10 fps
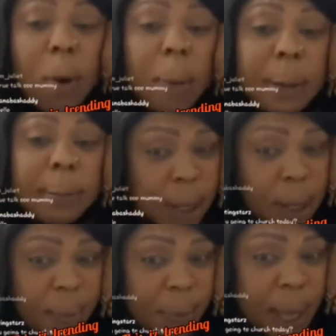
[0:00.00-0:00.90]
Now a
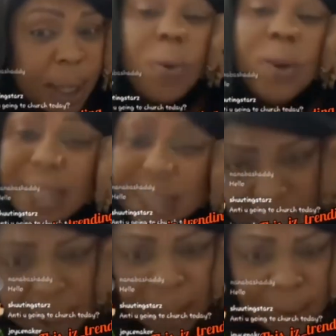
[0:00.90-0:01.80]
panjarabia. No what's
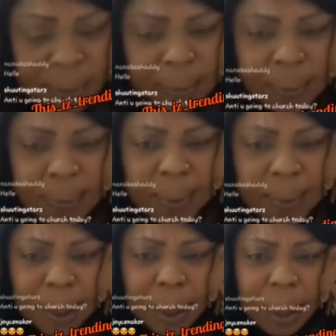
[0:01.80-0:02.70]
nasty.
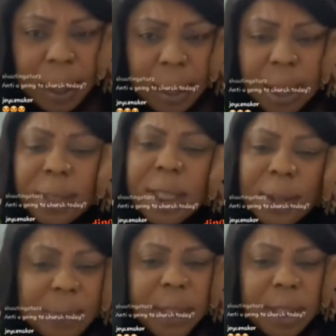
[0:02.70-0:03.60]
This
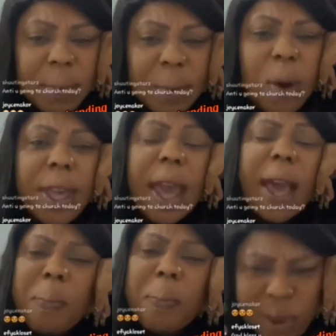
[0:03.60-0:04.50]
generation more
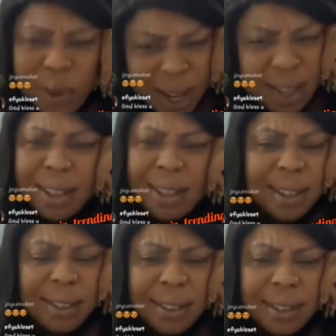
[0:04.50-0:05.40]
yeah pray.
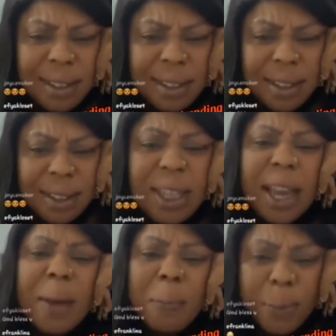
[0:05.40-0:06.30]

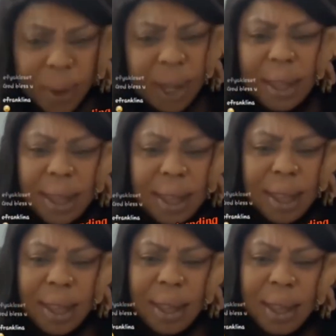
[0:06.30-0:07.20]
Yeah pray.
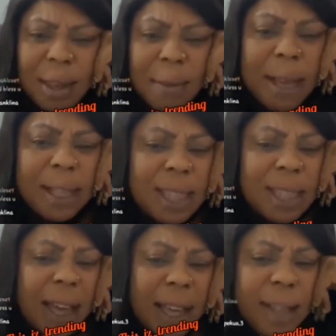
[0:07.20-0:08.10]
May
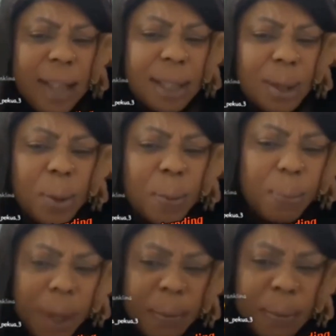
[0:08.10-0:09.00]
sarcasm
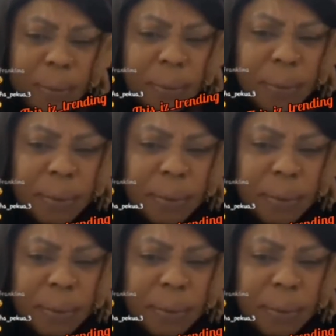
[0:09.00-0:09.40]
subium.